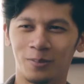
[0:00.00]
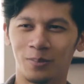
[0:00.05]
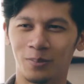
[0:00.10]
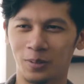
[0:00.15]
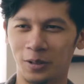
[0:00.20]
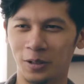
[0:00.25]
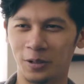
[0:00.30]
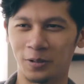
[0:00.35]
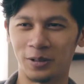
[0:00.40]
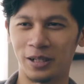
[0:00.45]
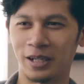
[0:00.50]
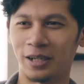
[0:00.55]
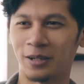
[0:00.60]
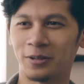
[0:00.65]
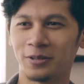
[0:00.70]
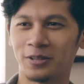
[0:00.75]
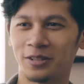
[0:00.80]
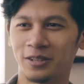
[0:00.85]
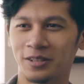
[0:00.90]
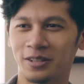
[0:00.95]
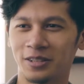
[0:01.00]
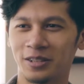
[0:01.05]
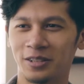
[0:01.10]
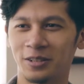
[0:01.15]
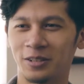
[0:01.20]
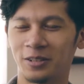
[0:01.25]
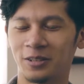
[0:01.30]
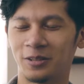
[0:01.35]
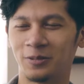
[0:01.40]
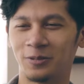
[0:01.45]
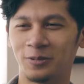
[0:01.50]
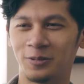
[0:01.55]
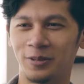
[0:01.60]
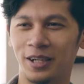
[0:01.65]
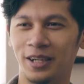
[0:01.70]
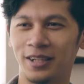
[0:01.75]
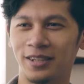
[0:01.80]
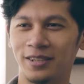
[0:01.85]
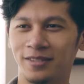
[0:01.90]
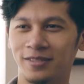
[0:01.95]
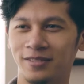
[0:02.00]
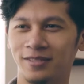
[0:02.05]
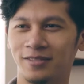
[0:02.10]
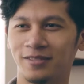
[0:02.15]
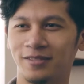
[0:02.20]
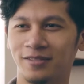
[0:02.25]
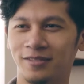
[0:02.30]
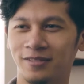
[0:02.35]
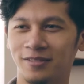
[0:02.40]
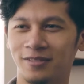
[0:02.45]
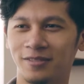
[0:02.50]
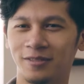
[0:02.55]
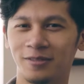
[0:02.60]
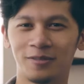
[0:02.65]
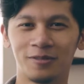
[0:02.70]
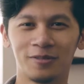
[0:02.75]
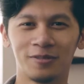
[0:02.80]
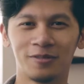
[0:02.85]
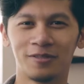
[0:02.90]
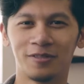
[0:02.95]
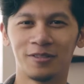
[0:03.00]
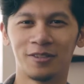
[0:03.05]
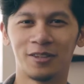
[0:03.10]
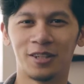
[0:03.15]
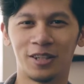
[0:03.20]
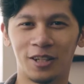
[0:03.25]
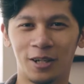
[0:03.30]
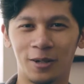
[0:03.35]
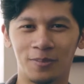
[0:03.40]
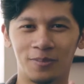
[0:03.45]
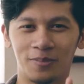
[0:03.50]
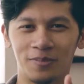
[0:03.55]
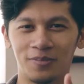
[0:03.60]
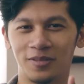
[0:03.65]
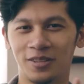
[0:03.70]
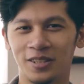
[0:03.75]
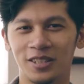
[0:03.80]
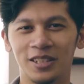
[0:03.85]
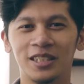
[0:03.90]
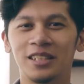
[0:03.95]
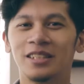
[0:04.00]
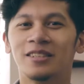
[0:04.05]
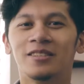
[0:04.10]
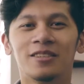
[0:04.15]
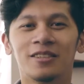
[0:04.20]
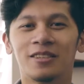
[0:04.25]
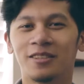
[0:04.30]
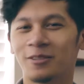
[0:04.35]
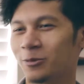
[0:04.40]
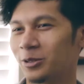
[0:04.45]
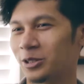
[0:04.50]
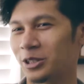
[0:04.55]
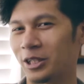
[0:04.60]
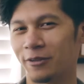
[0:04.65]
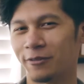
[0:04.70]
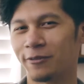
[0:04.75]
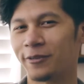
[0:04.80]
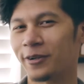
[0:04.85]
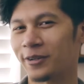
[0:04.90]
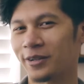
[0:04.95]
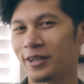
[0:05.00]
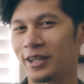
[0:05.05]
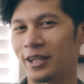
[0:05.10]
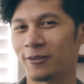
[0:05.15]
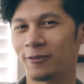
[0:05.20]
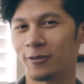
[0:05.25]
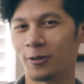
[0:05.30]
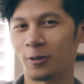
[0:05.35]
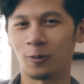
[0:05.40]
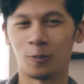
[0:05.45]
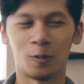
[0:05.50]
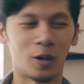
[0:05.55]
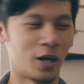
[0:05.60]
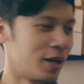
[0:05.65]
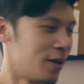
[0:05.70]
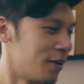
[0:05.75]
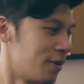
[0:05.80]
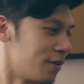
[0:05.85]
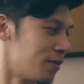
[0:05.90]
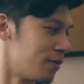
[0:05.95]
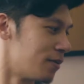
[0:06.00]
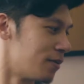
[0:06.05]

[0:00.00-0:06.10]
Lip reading: blown out red thumb, which I felt like for a while.